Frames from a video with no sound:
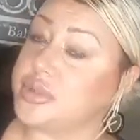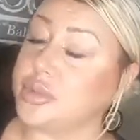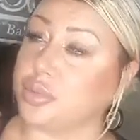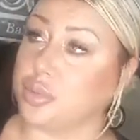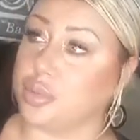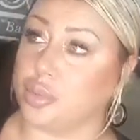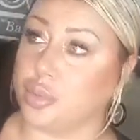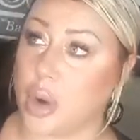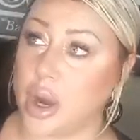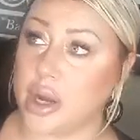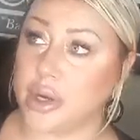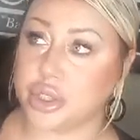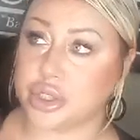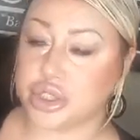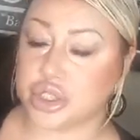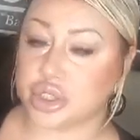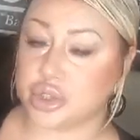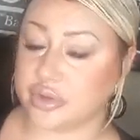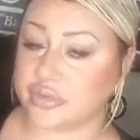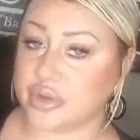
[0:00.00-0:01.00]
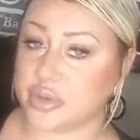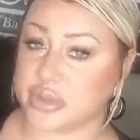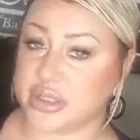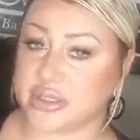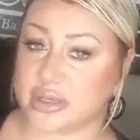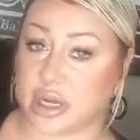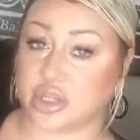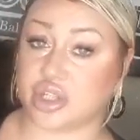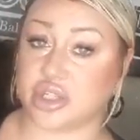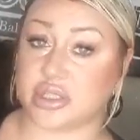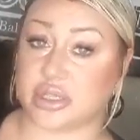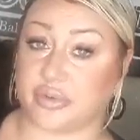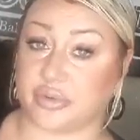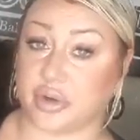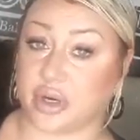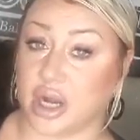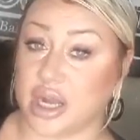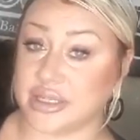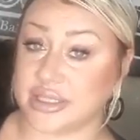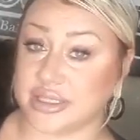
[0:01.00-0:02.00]
1 or 2 of the massages I forgot
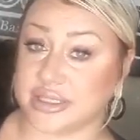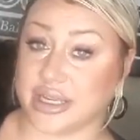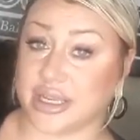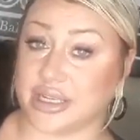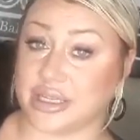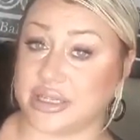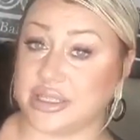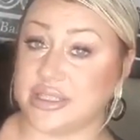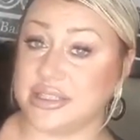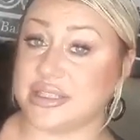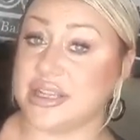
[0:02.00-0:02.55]
to take this,